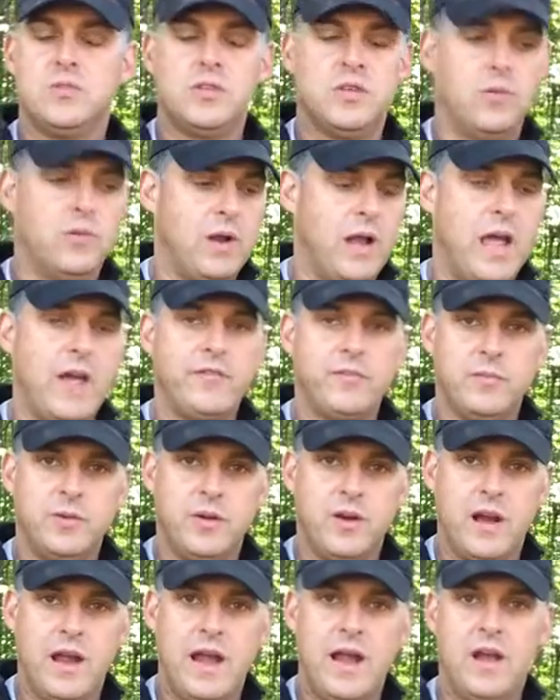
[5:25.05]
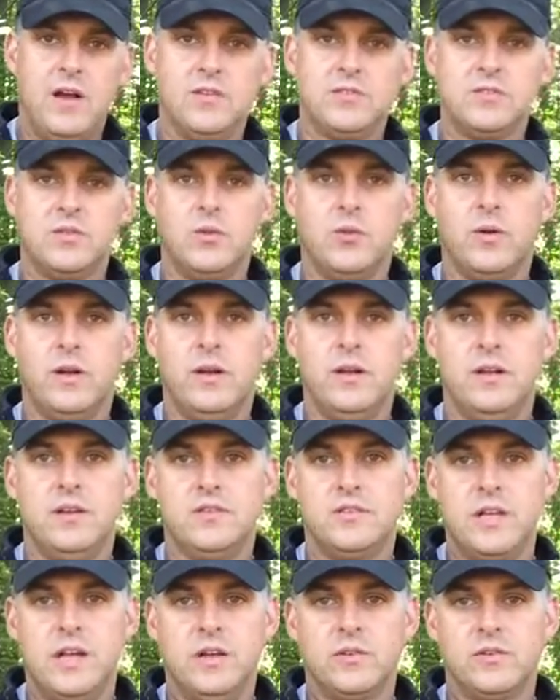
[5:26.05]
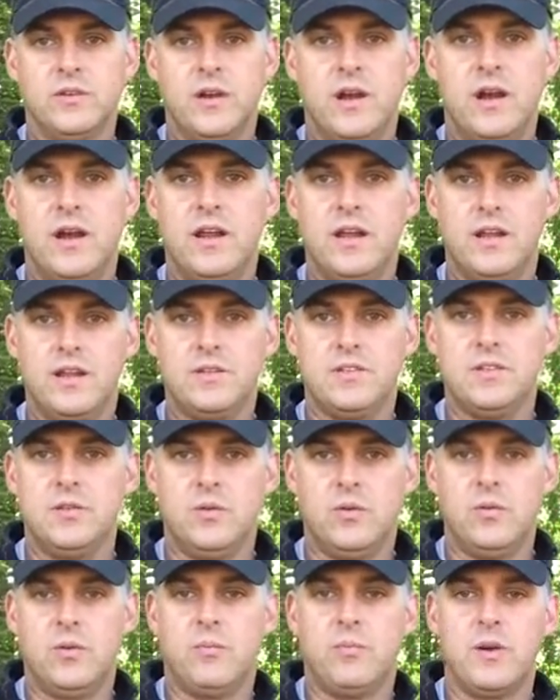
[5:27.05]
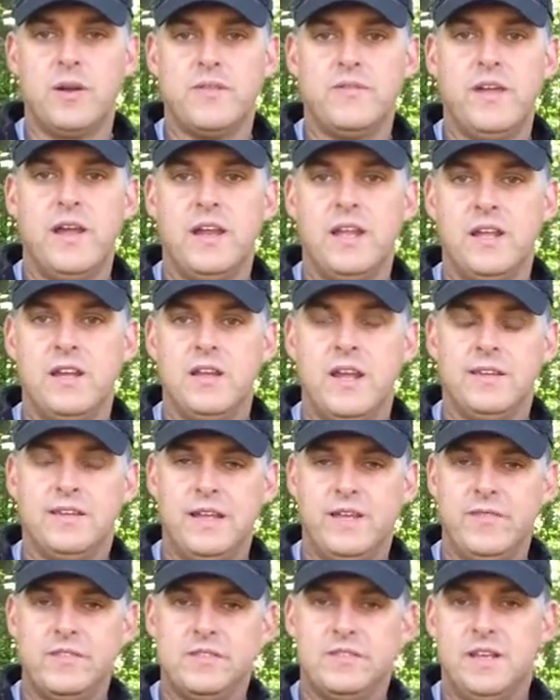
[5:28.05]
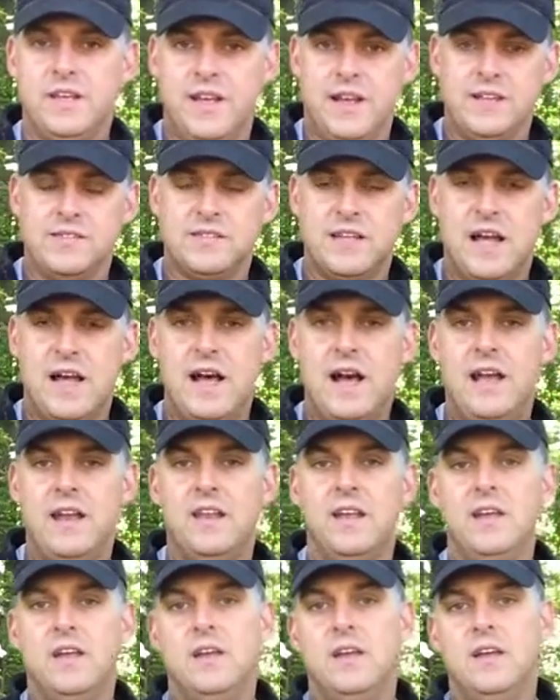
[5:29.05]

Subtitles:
you don't want to have them in your house or in a shelter area because you don't want to breathe that in. You have to have it sitting outside.